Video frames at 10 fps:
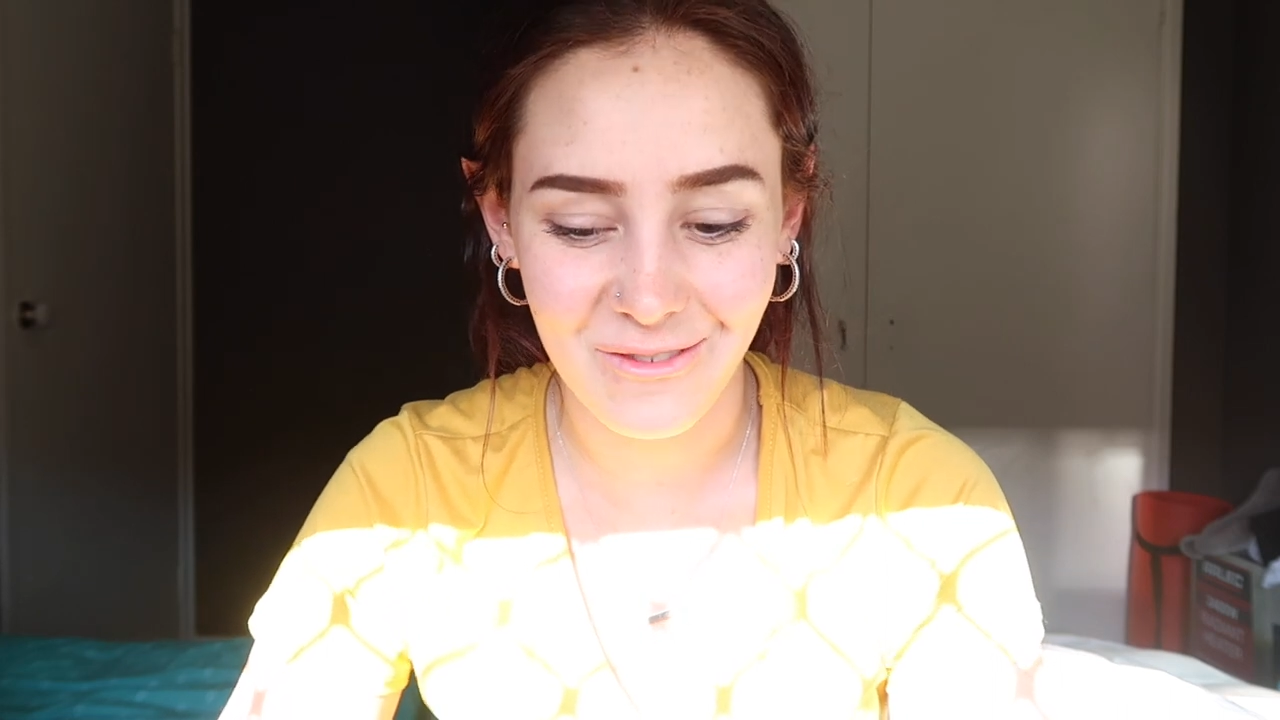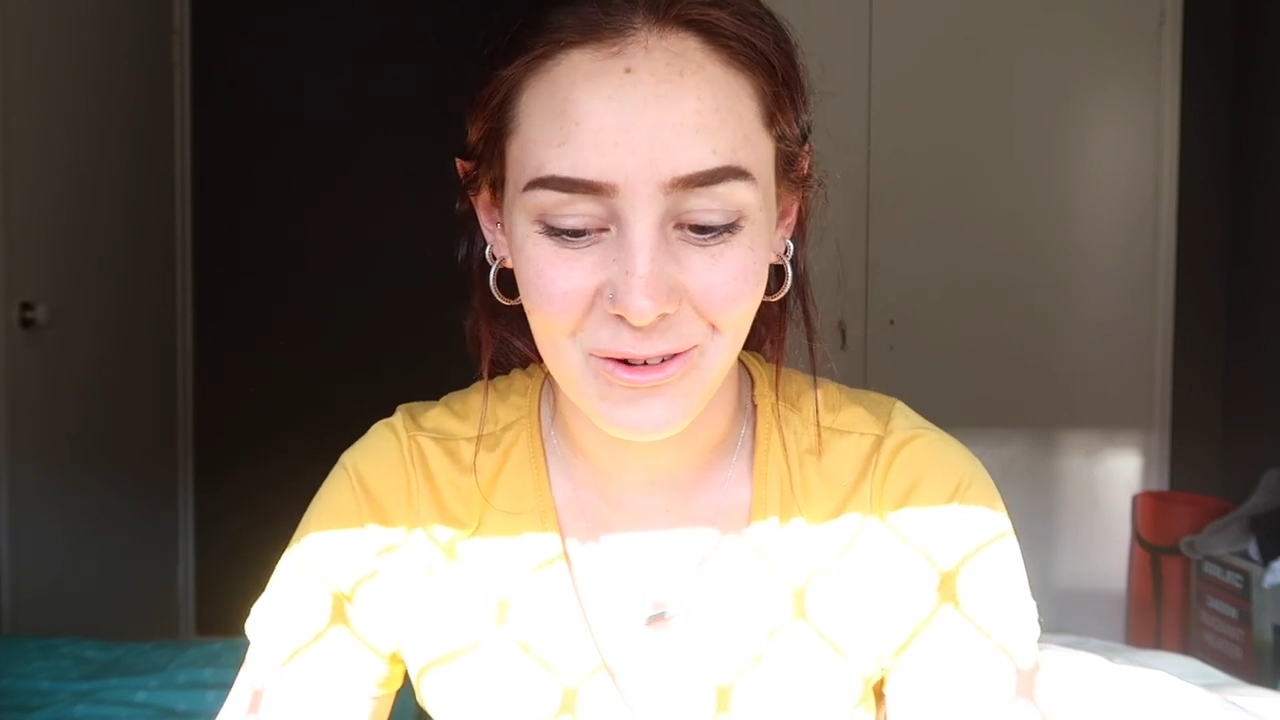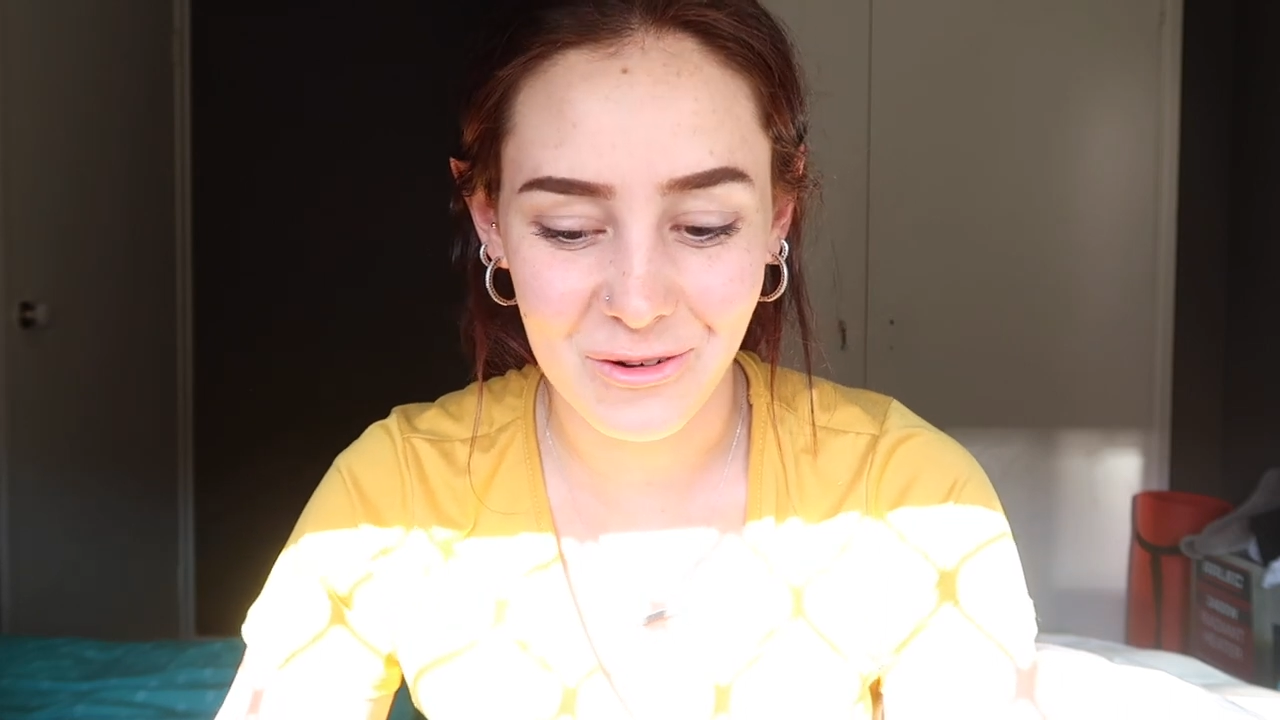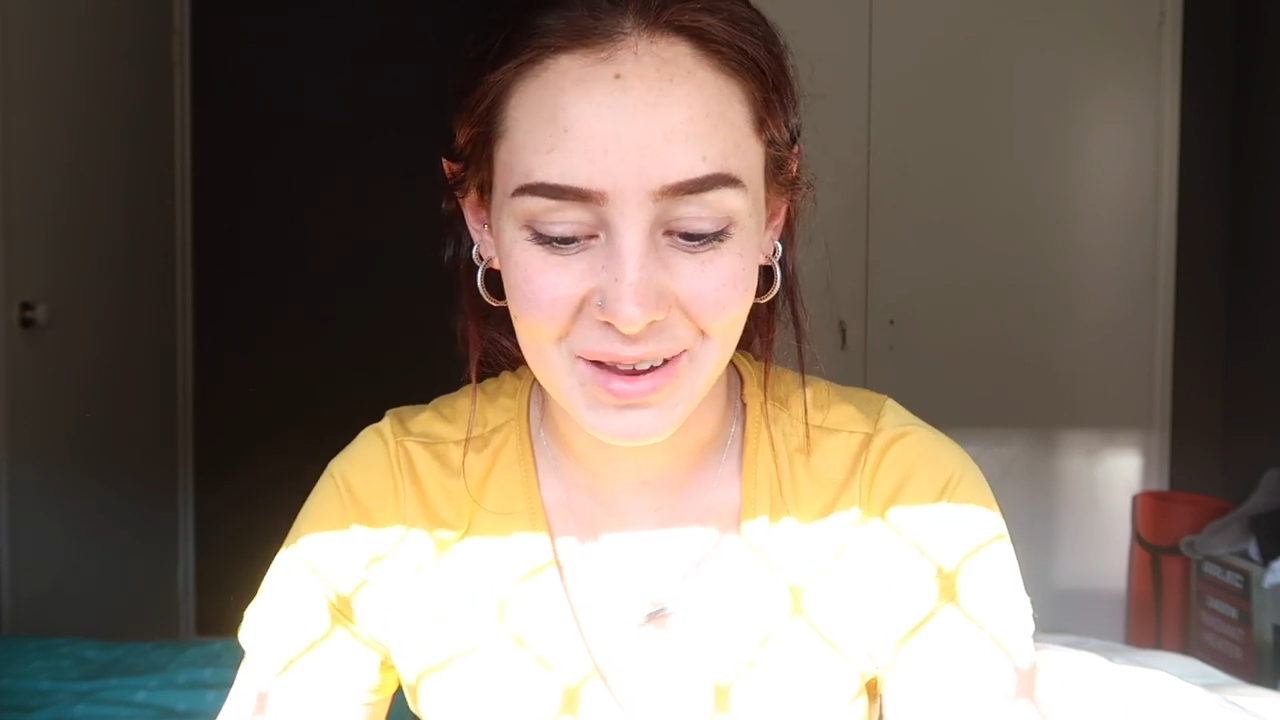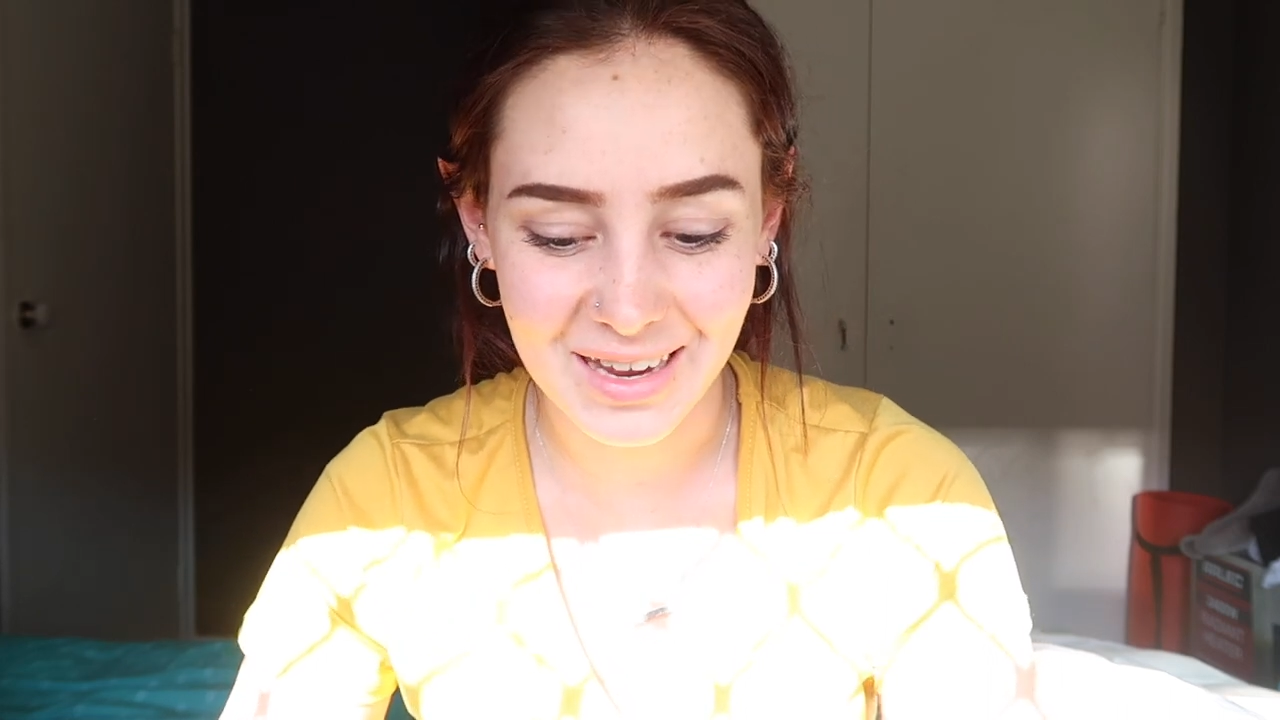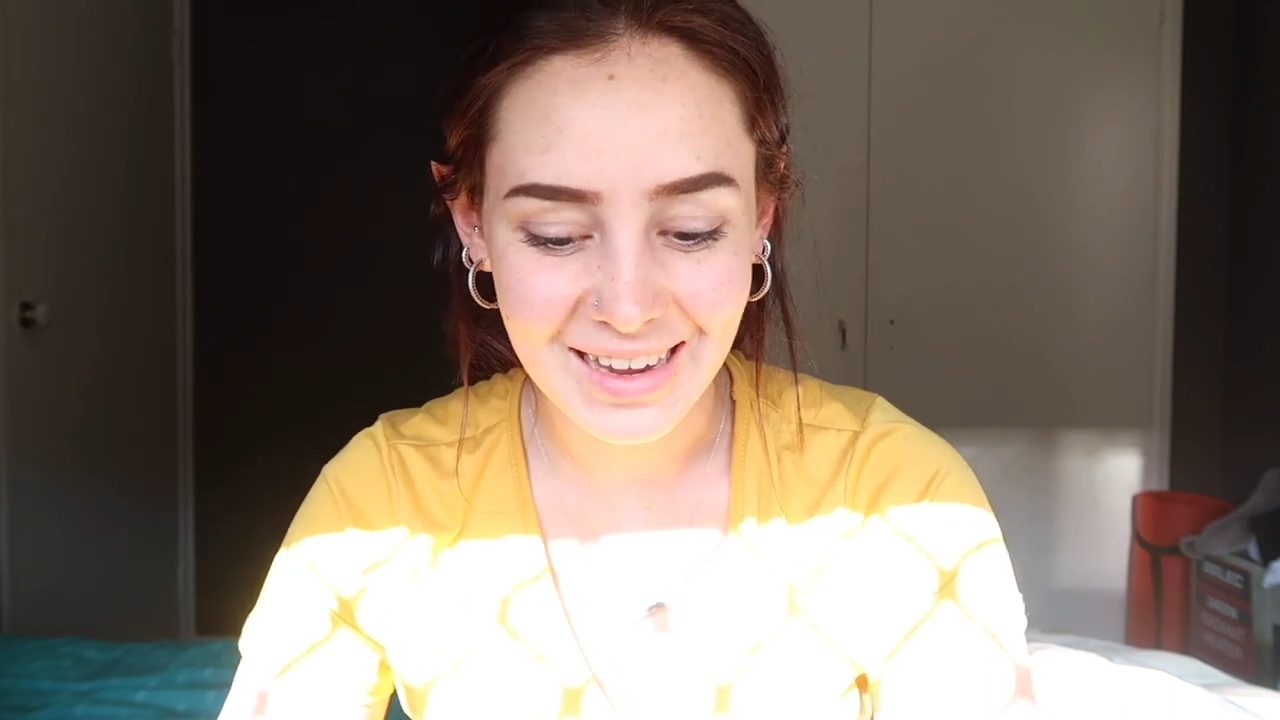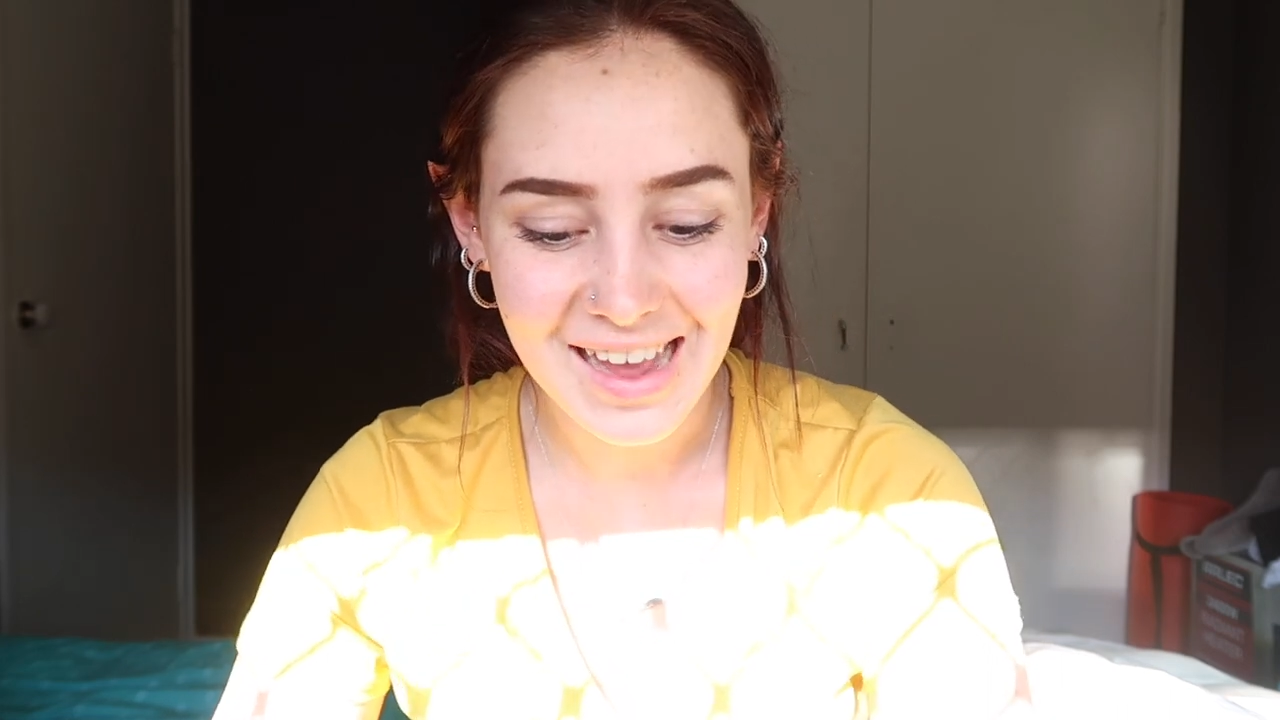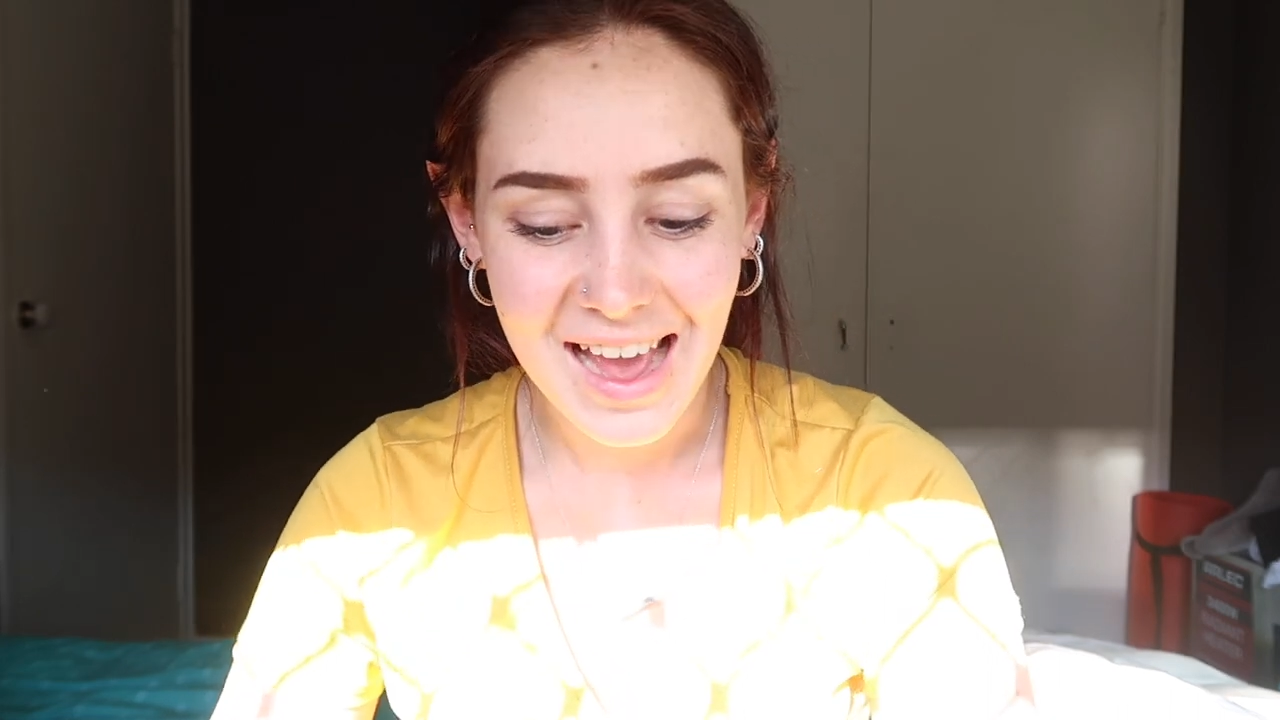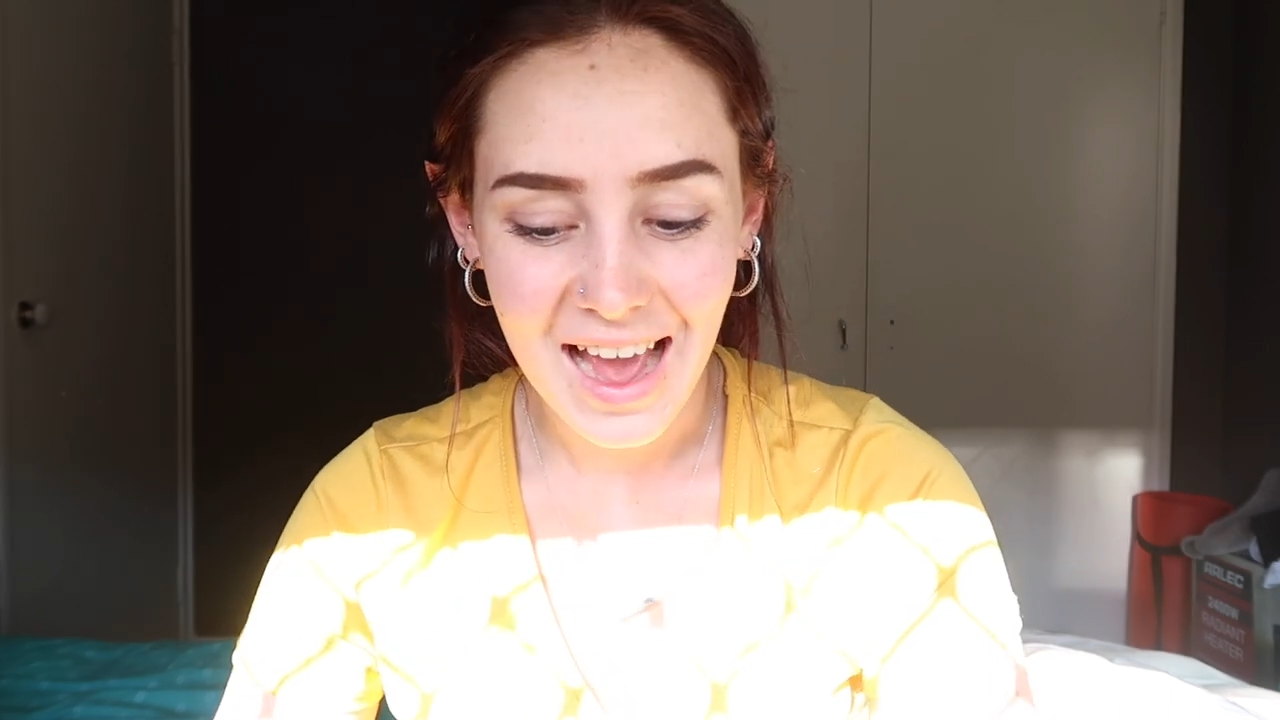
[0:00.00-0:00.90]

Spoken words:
for me.